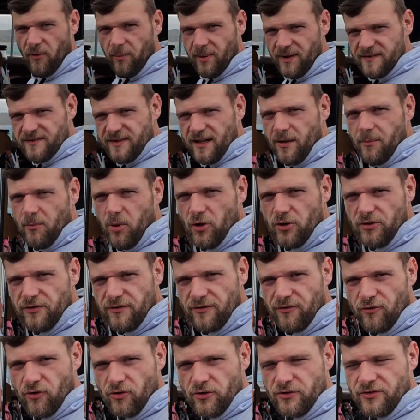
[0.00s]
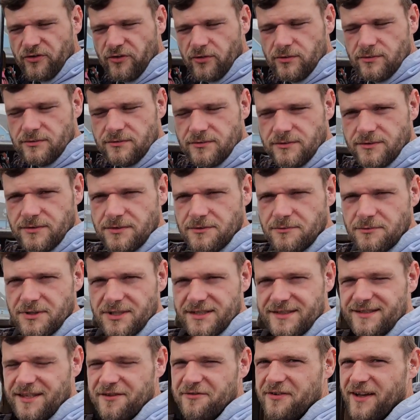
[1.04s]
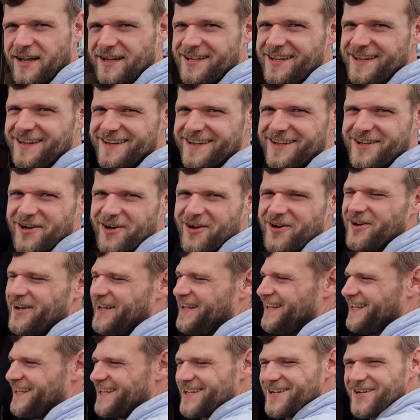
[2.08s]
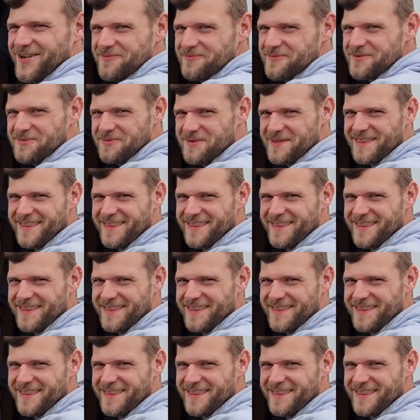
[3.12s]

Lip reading: big selling points for us was the fact that it comes with